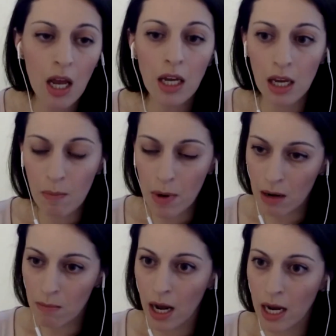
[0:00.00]
keeping in
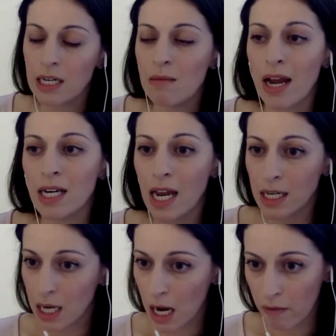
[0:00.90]
mind it might take
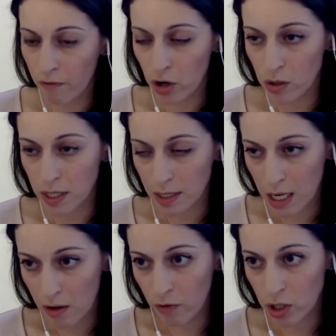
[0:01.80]
time for you to see
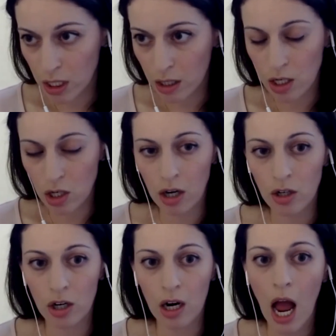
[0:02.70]
the fertility
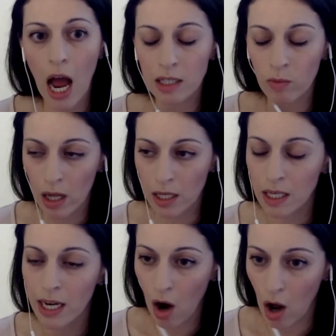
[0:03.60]
doctor, as well as to
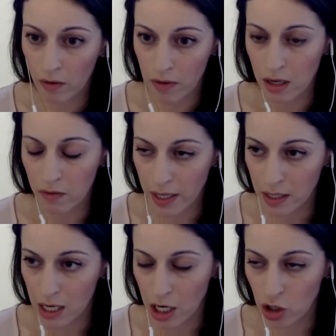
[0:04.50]
get all of the
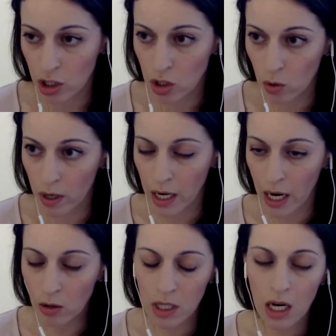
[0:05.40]
investigations sorted
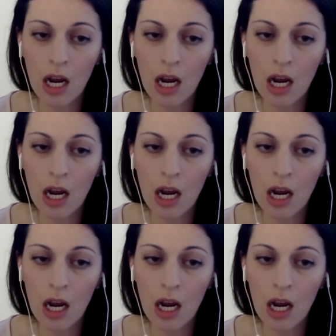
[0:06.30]
out.